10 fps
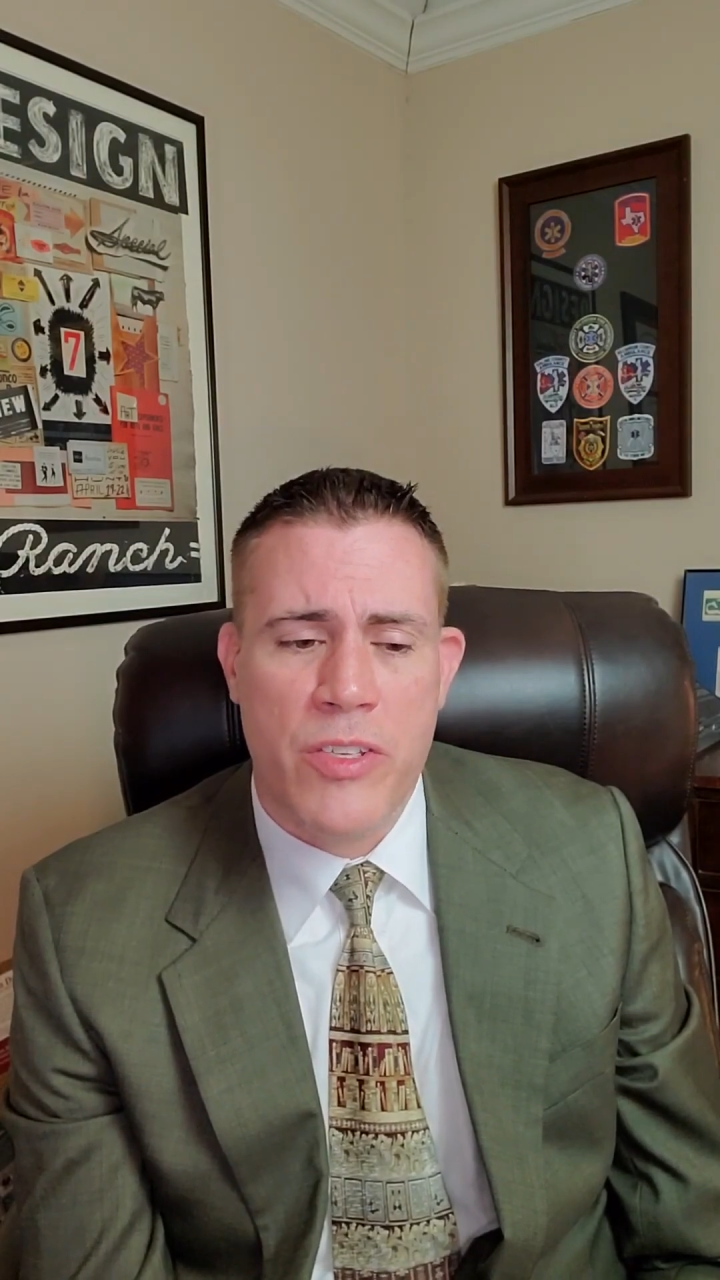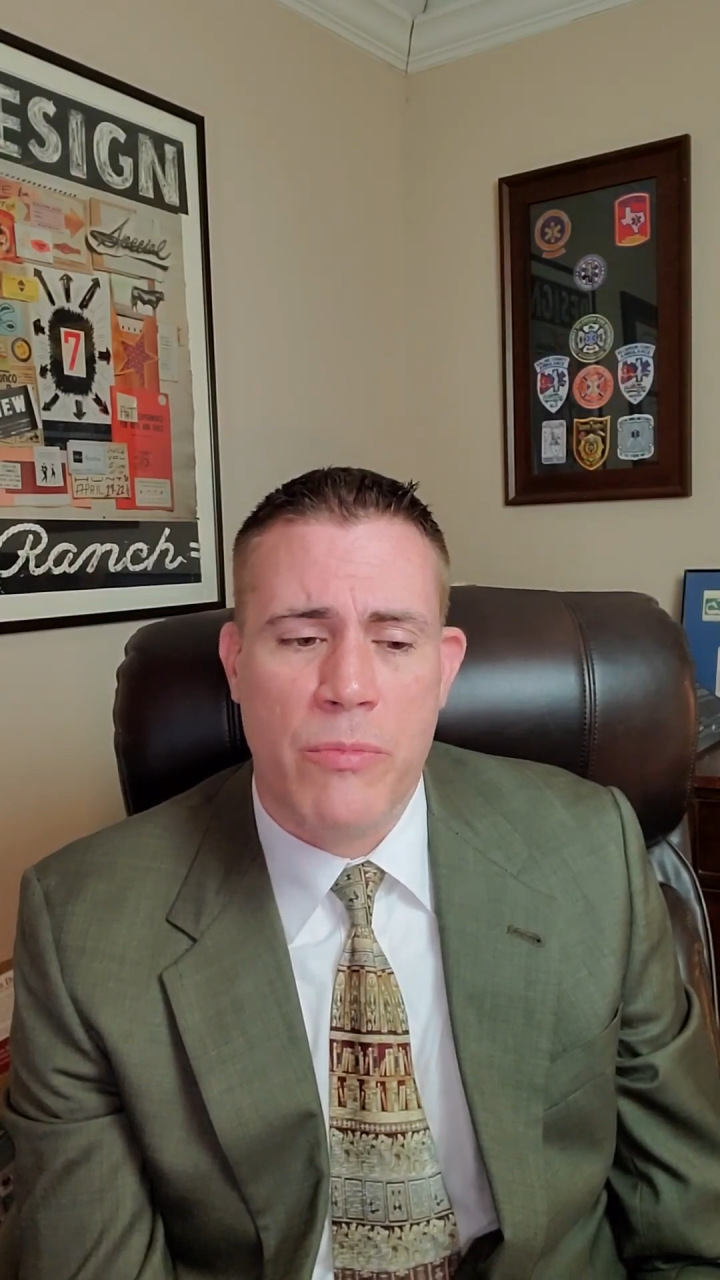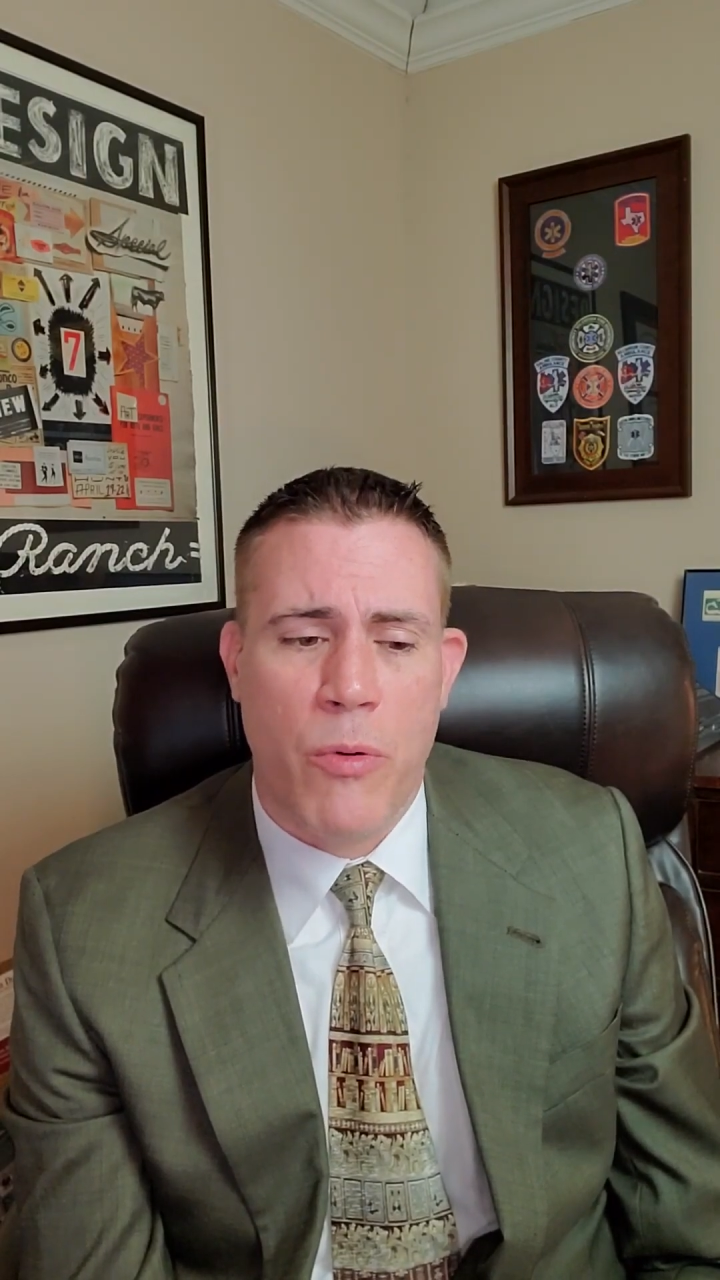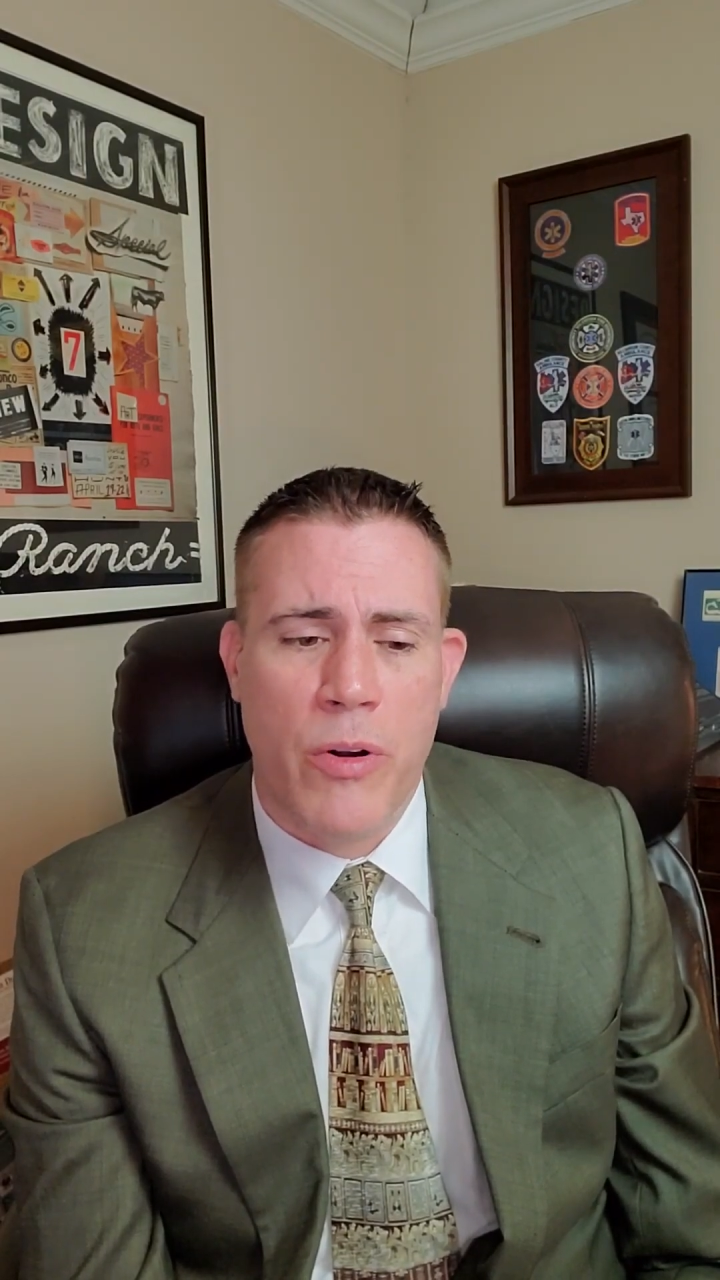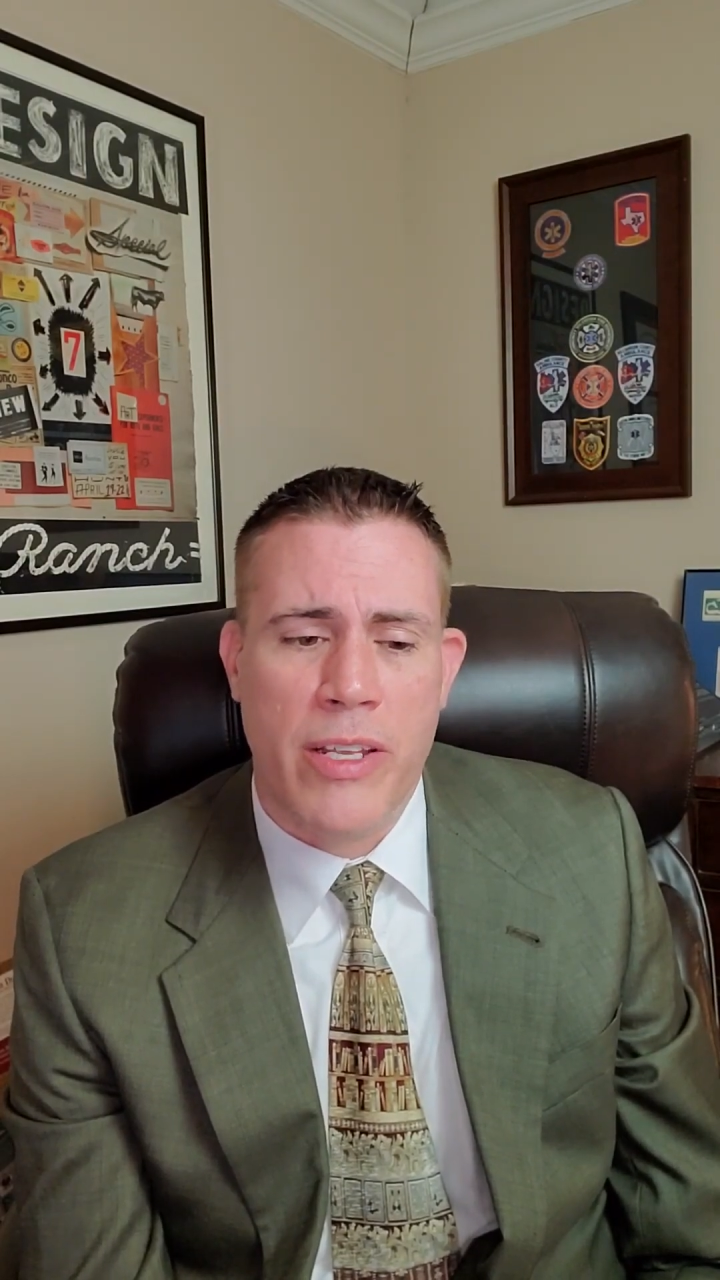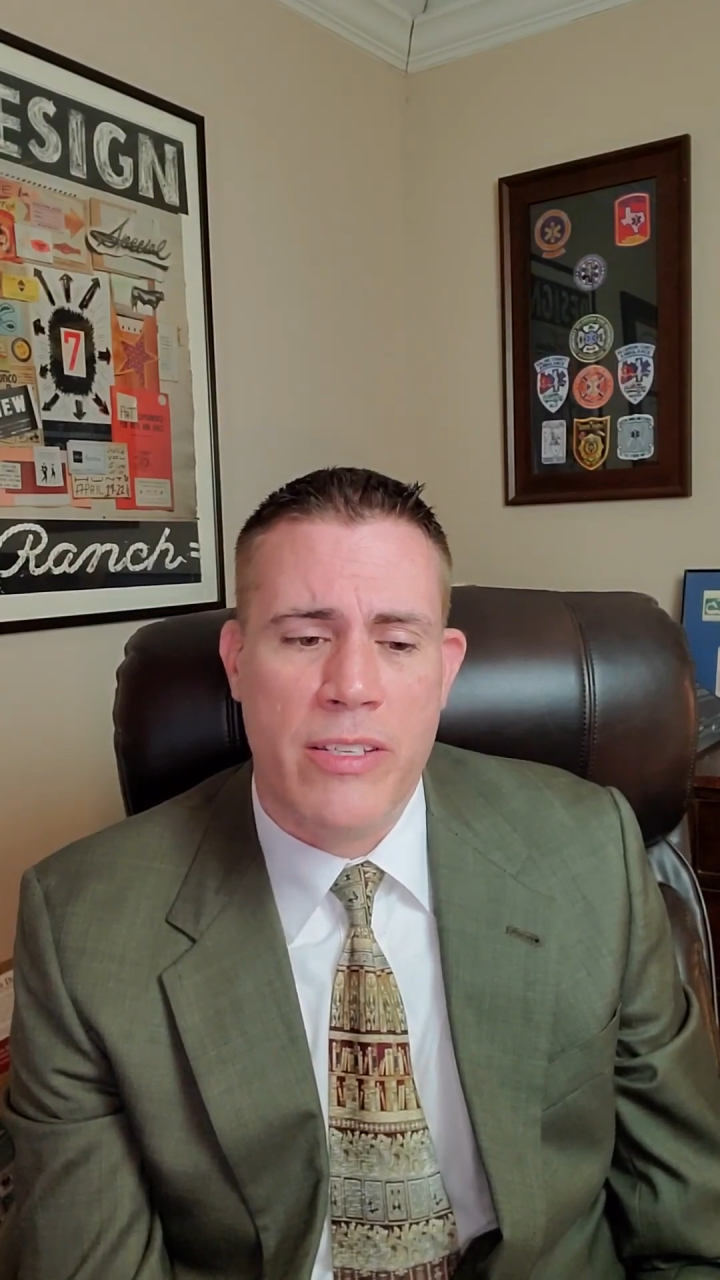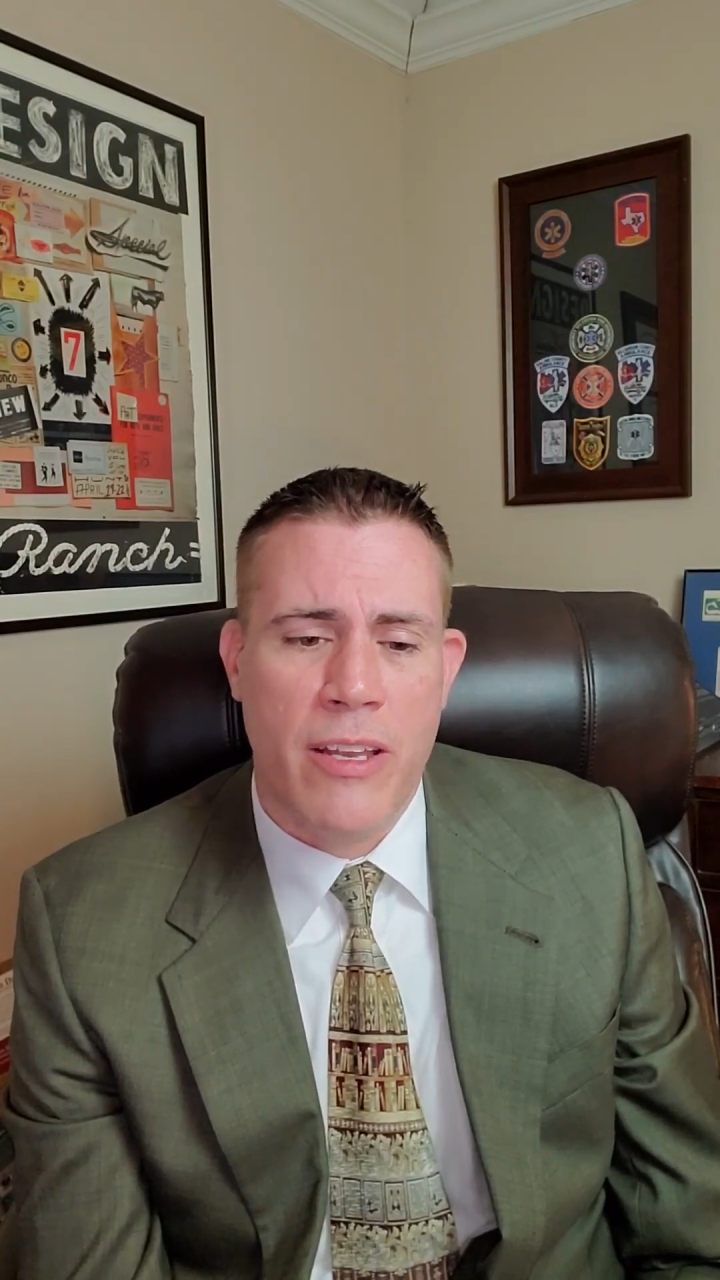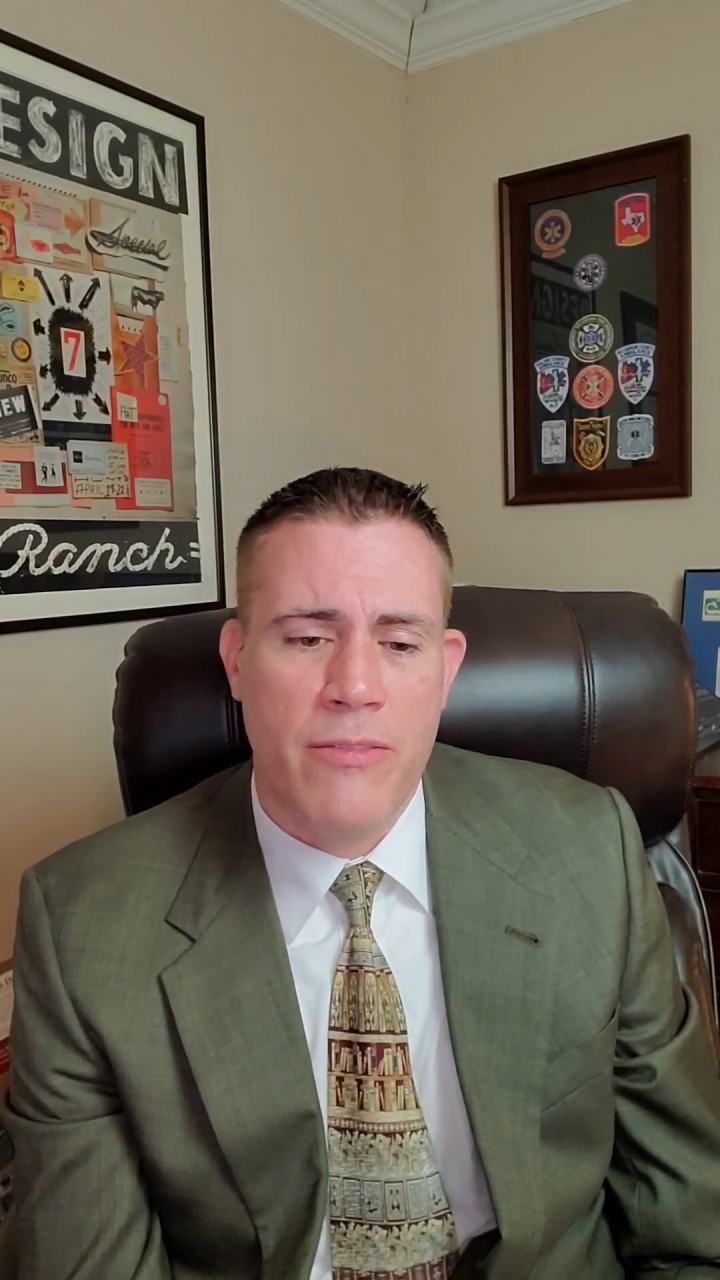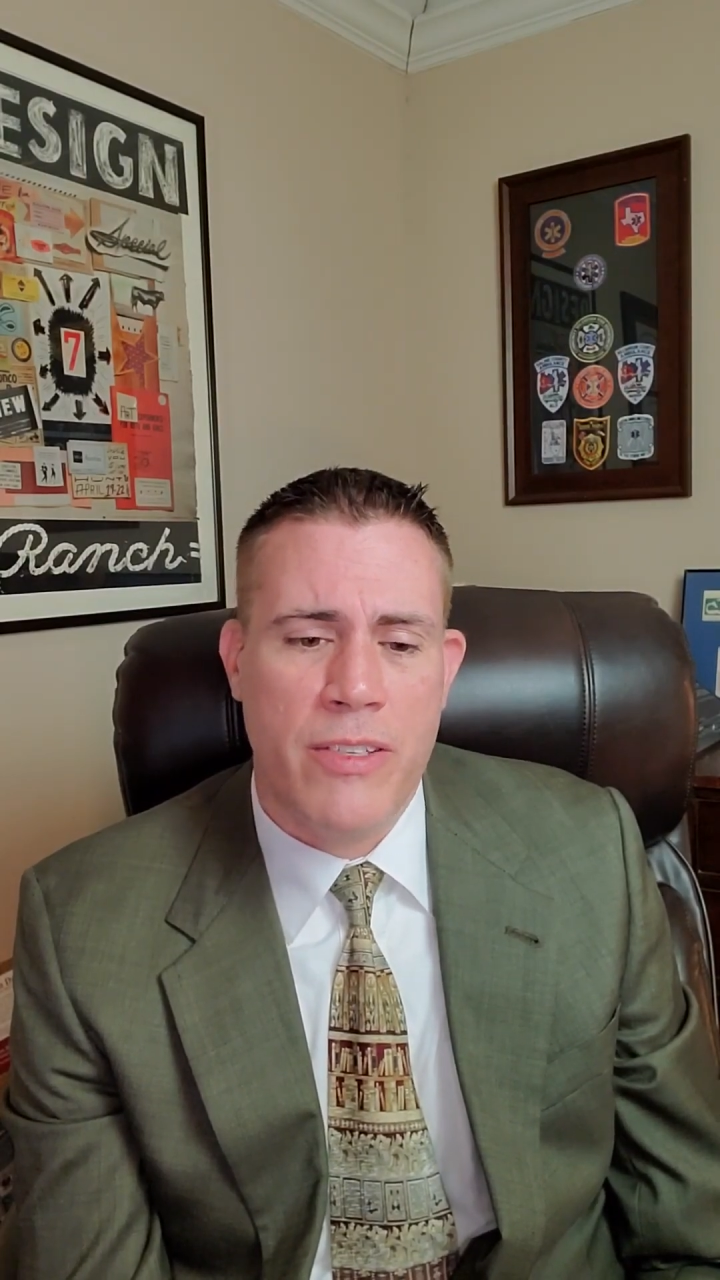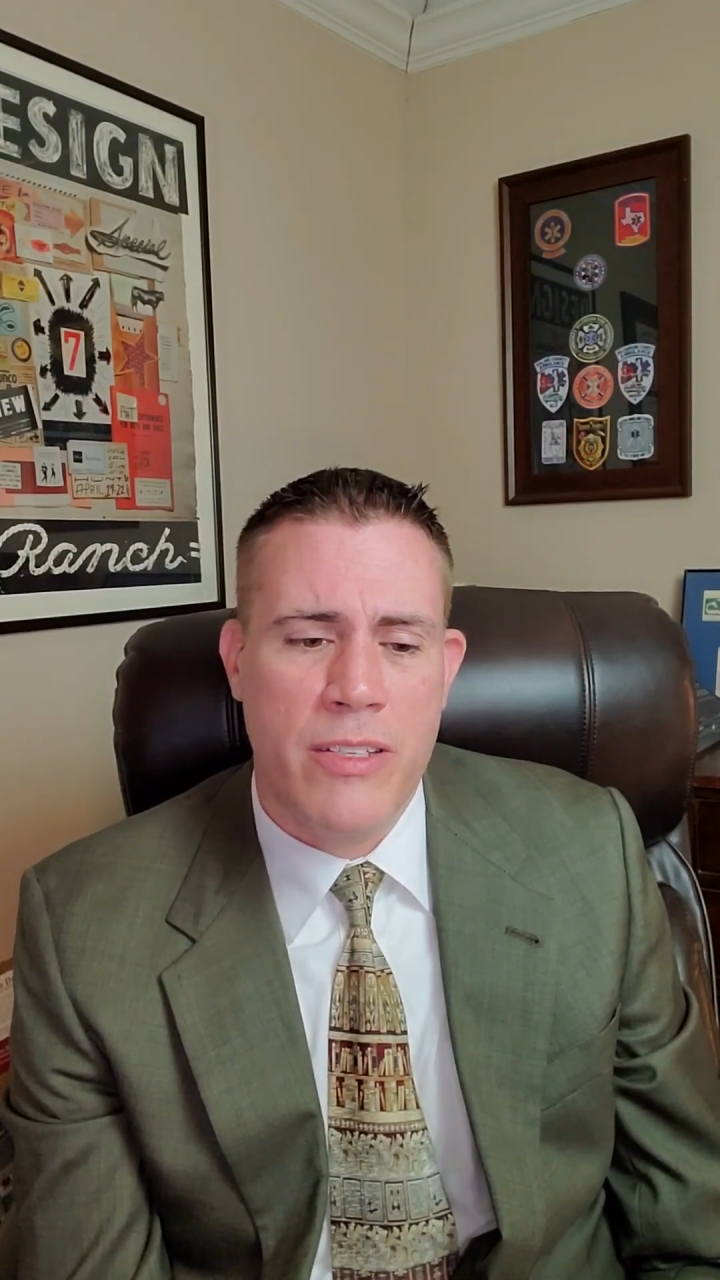supporting
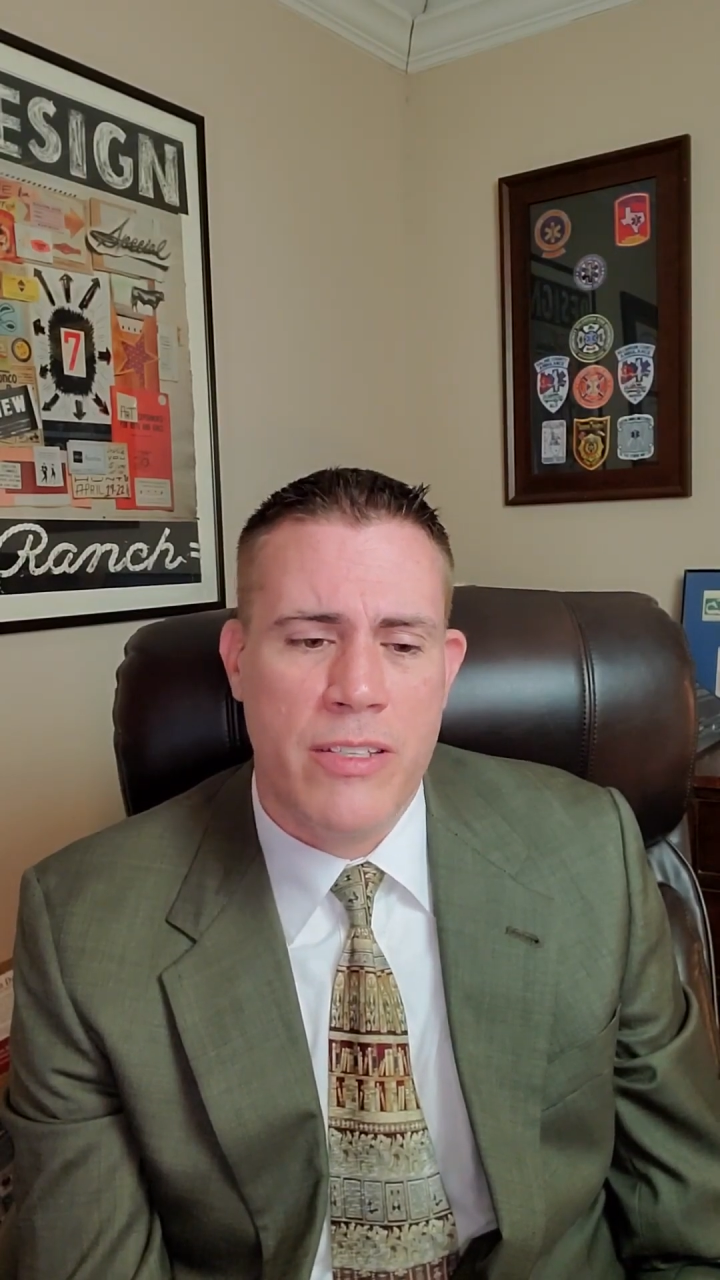stuff